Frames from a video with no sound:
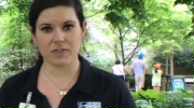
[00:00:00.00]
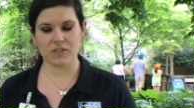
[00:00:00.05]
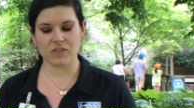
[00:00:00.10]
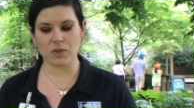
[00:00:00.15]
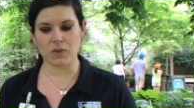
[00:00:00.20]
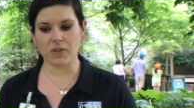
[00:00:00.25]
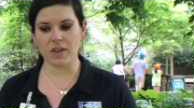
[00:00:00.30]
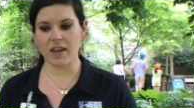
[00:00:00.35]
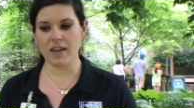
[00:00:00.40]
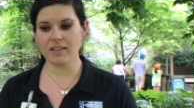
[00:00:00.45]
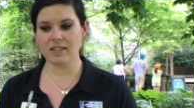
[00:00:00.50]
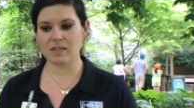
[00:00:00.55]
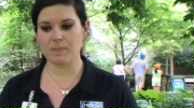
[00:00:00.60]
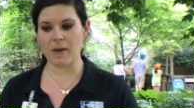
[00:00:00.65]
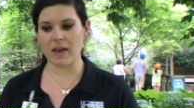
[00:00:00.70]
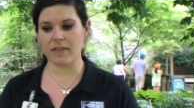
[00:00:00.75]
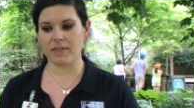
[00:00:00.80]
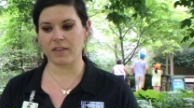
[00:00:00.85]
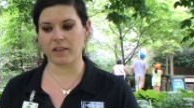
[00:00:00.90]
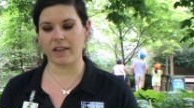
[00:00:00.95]
So they
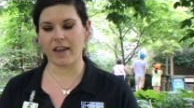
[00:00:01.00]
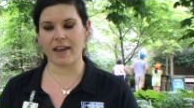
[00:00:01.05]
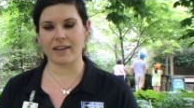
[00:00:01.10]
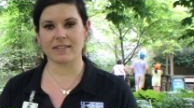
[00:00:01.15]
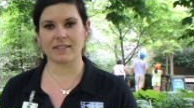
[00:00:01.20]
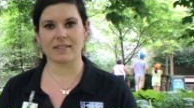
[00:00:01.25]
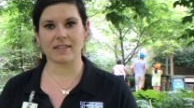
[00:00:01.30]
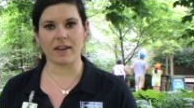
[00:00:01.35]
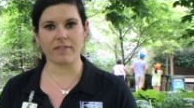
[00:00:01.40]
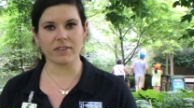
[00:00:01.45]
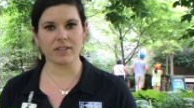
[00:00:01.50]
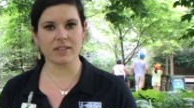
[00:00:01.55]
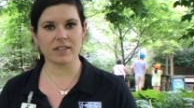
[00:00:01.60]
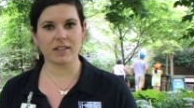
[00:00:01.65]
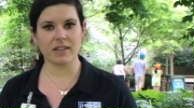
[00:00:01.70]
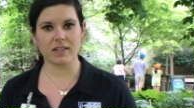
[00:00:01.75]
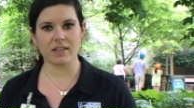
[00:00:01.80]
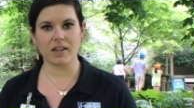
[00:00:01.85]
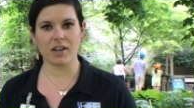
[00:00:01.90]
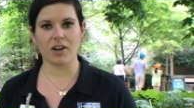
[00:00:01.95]
spent the last 17
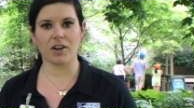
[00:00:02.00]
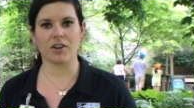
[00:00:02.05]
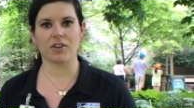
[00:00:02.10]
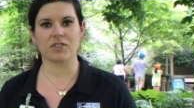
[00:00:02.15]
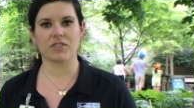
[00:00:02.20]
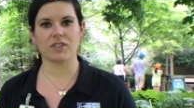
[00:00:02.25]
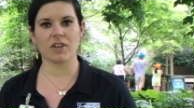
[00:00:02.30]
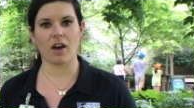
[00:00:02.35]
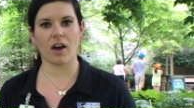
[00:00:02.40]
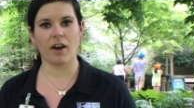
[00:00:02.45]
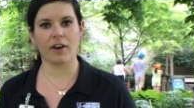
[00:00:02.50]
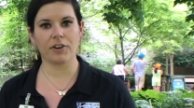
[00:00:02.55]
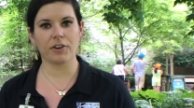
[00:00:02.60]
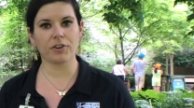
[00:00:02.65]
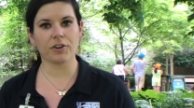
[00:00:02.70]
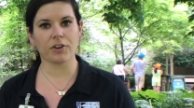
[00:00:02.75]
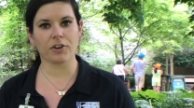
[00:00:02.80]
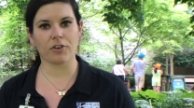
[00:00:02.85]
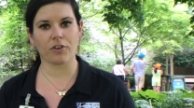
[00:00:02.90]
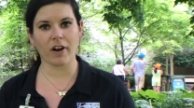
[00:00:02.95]
years
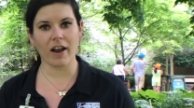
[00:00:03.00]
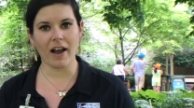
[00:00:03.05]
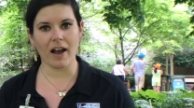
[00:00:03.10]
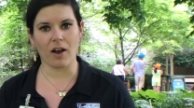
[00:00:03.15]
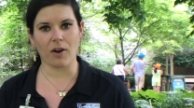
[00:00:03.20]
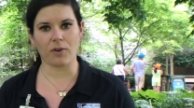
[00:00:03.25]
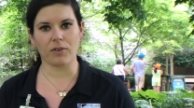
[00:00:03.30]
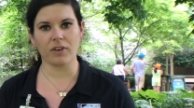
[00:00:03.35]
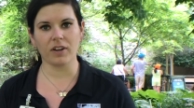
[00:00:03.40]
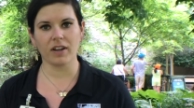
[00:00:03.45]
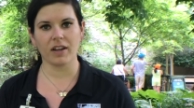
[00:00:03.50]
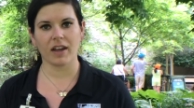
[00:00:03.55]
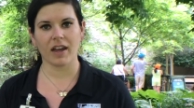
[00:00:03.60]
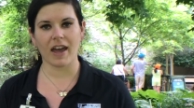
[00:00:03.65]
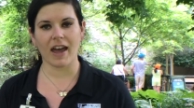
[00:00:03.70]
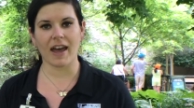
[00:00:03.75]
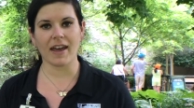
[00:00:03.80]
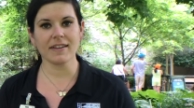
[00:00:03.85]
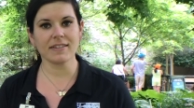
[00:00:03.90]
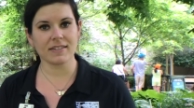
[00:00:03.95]
underground
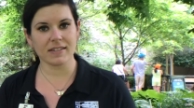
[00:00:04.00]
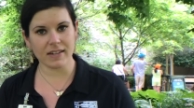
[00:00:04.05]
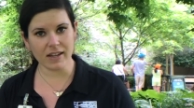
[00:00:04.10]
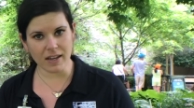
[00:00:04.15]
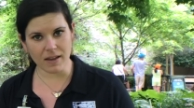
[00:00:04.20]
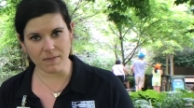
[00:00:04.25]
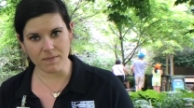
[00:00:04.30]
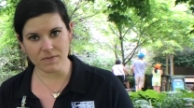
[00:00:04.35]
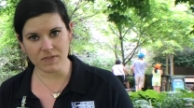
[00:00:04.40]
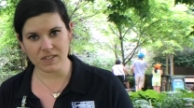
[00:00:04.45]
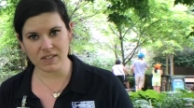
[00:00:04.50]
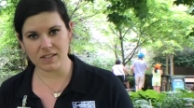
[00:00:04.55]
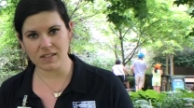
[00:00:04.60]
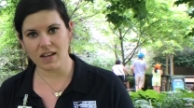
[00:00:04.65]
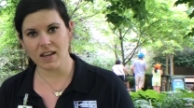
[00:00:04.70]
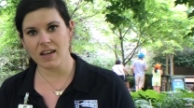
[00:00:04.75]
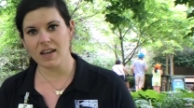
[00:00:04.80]
as nymphs